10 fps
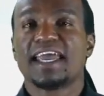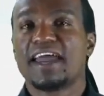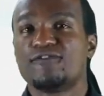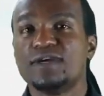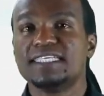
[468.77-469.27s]

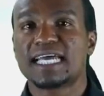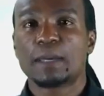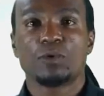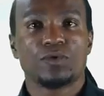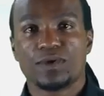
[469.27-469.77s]
Every
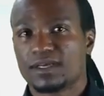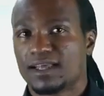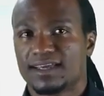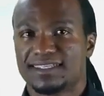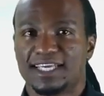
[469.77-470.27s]
time you
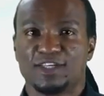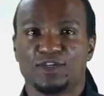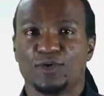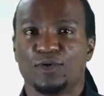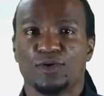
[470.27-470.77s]
realize that
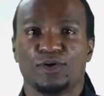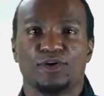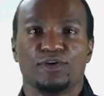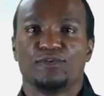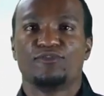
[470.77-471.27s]

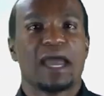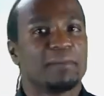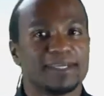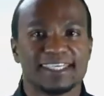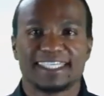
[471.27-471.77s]
your
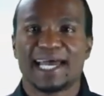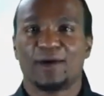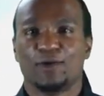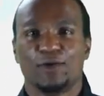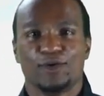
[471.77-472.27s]
family is
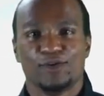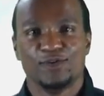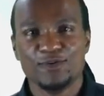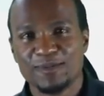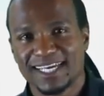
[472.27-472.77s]
out or your
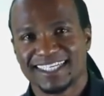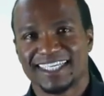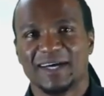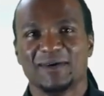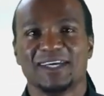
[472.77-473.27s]
roommate is
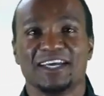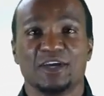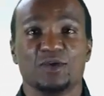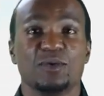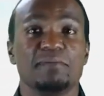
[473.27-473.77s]
out,
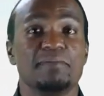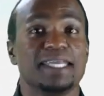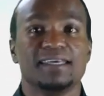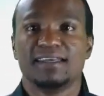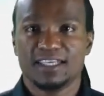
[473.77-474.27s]
you
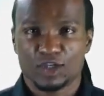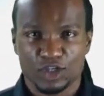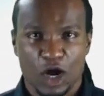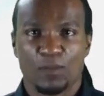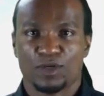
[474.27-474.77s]
immediately
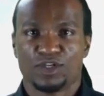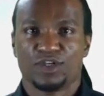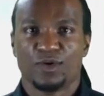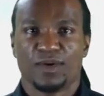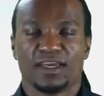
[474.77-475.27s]
stop what you're
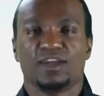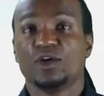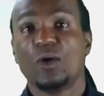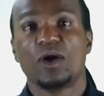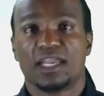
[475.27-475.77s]
doing and you
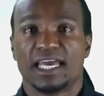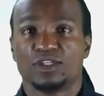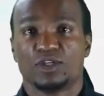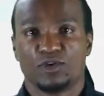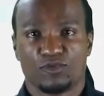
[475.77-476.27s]
go online
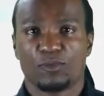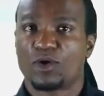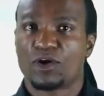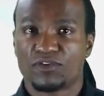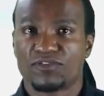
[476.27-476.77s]
to look for
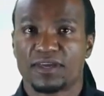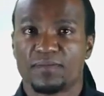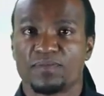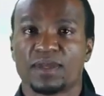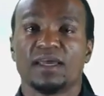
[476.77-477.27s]
pornography.
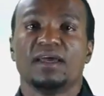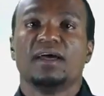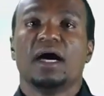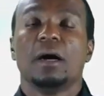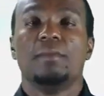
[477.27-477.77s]

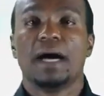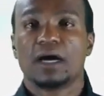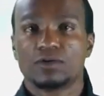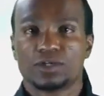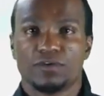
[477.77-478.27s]
A
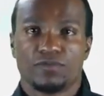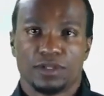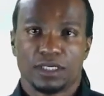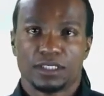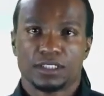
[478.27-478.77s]
boundary for
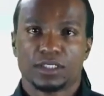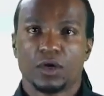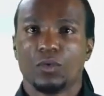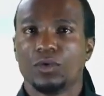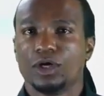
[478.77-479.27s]

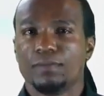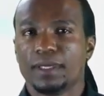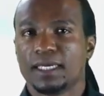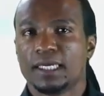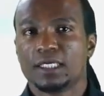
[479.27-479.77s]
this would
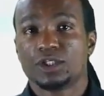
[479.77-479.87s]
be